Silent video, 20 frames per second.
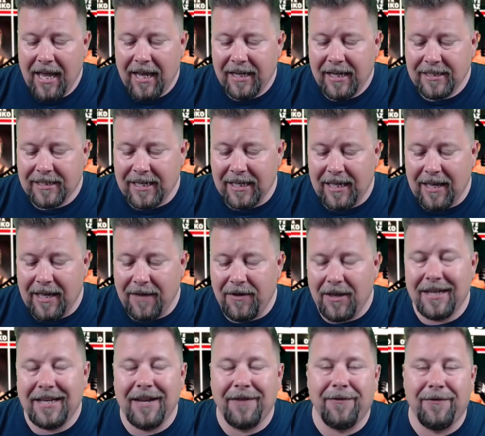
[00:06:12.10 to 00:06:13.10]
is to give you a
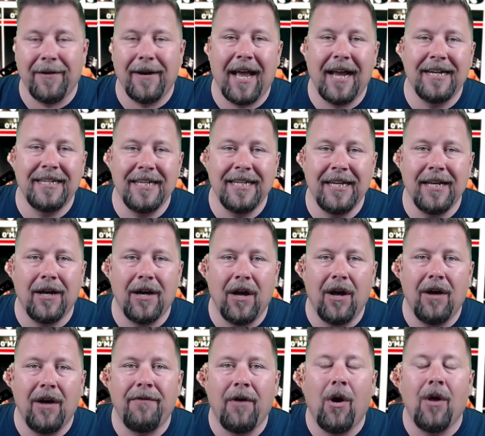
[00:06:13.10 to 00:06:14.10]
different idea
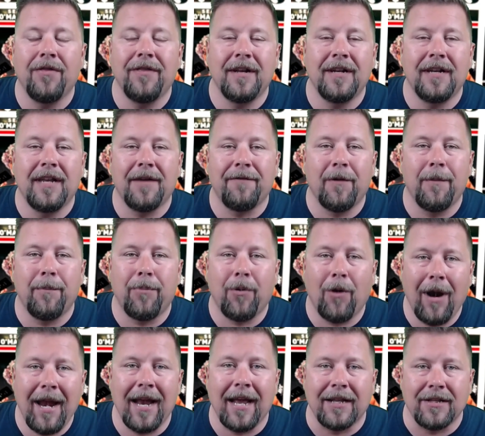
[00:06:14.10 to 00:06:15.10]
of all the different
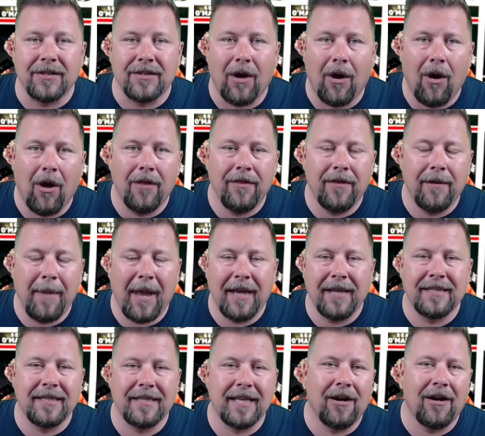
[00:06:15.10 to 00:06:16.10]
brands, all the
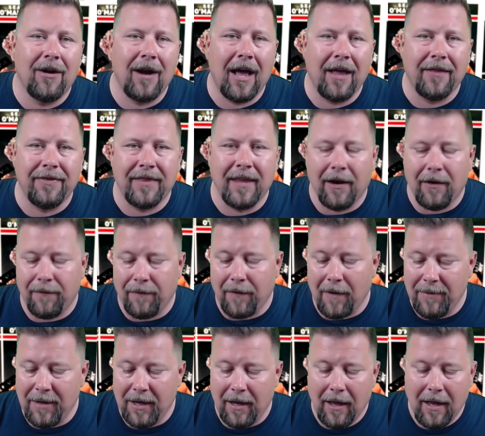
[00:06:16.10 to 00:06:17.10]
makes that are out there from
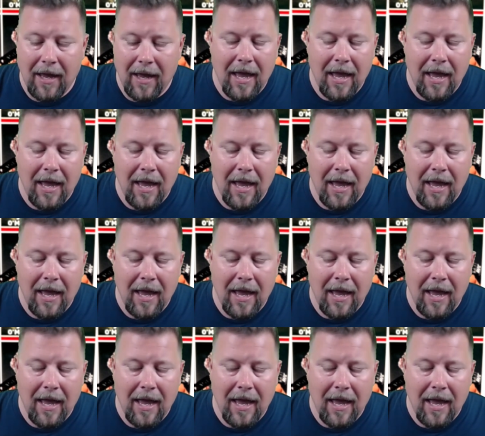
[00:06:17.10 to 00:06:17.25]
the